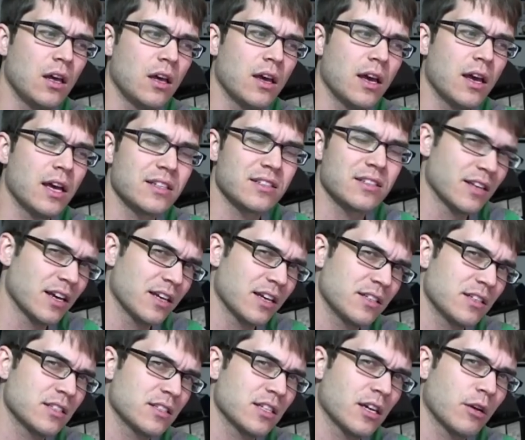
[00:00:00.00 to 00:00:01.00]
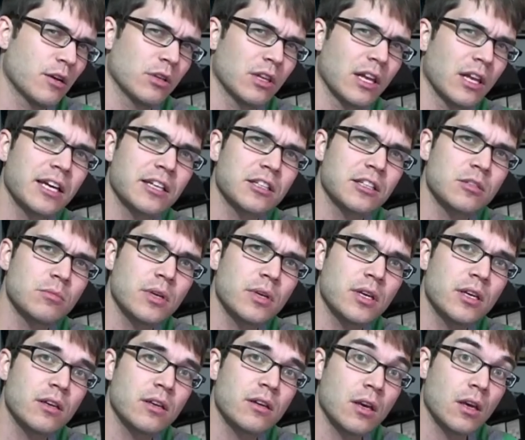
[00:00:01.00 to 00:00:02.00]
as nice as I would like it to
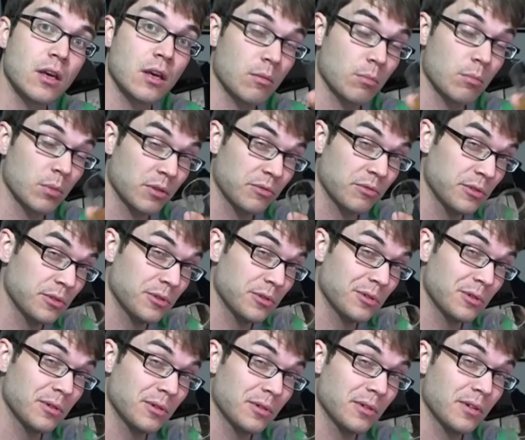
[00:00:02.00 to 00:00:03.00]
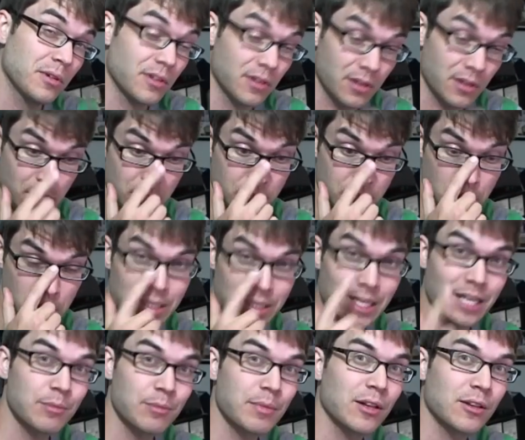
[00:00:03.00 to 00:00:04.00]
be, but if you notice
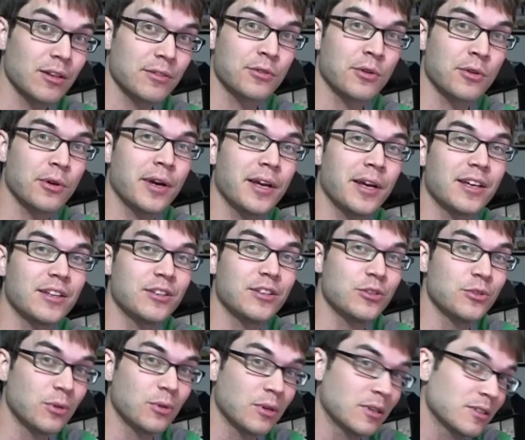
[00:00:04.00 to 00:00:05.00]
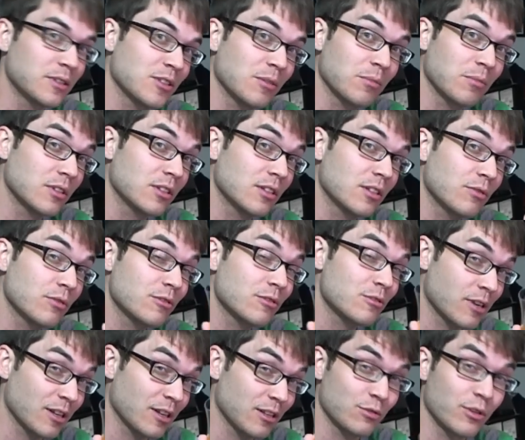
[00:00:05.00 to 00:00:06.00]
that about Laphroaig and you want something different,
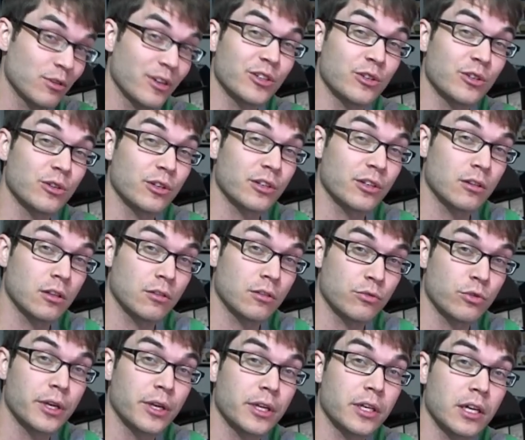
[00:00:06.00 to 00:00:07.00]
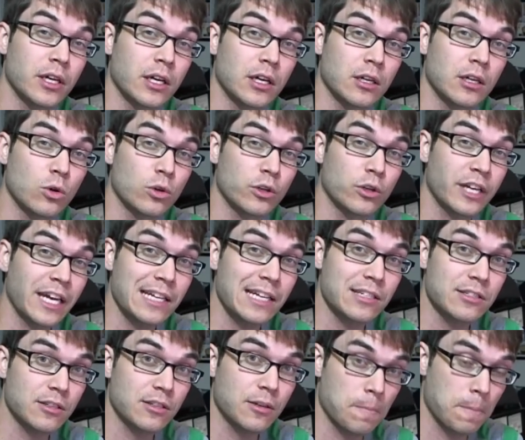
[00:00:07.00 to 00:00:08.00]
try Laphroaig quarter, uh, quarter
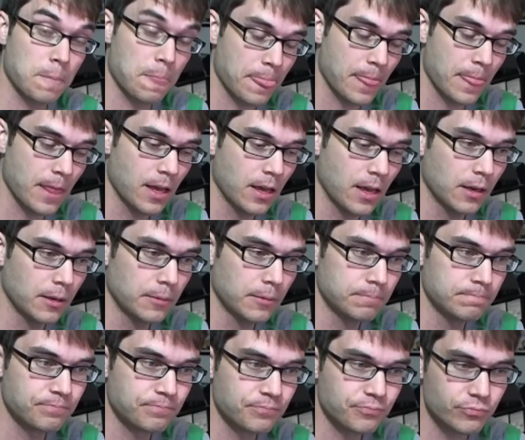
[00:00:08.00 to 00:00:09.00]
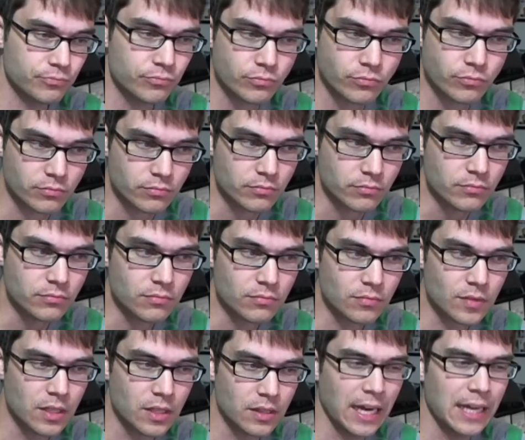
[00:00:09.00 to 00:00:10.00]
cask. Um,
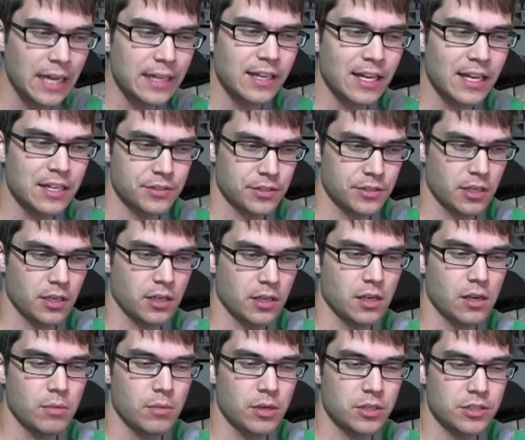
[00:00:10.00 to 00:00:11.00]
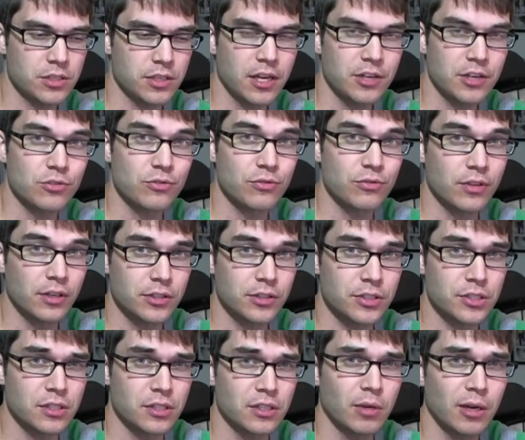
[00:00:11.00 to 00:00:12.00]
that has a, a much nicer
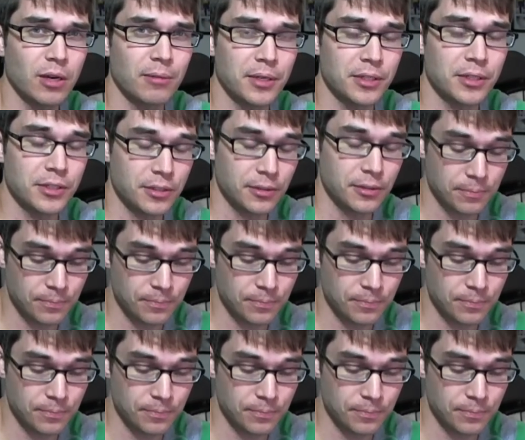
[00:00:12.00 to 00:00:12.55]
finish, in my opinion.